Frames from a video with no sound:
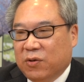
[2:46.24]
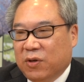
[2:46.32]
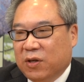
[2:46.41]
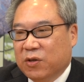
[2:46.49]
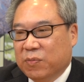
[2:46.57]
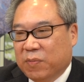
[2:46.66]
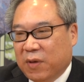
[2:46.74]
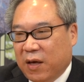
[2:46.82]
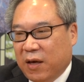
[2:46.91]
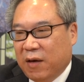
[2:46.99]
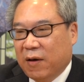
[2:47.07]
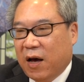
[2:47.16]

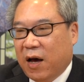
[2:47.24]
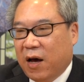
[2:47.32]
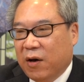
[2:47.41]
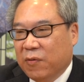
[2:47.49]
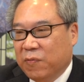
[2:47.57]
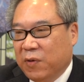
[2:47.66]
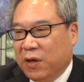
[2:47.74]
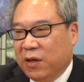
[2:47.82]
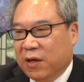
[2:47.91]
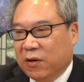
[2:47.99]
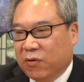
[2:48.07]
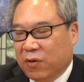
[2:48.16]
explain how we
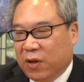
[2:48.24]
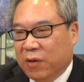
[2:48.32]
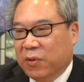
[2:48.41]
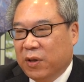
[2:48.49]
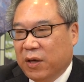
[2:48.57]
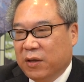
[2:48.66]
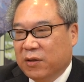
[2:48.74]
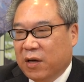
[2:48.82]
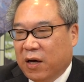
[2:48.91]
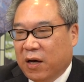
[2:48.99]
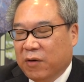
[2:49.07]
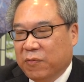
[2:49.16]
can collaborate,
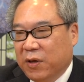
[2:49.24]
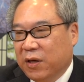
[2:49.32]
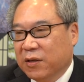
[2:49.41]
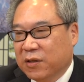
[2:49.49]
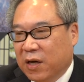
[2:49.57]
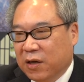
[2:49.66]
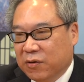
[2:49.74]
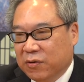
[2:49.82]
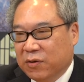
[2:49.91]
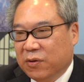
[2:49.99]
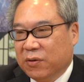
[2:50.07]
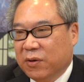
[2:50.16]
how we can tackle
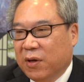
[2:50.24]
the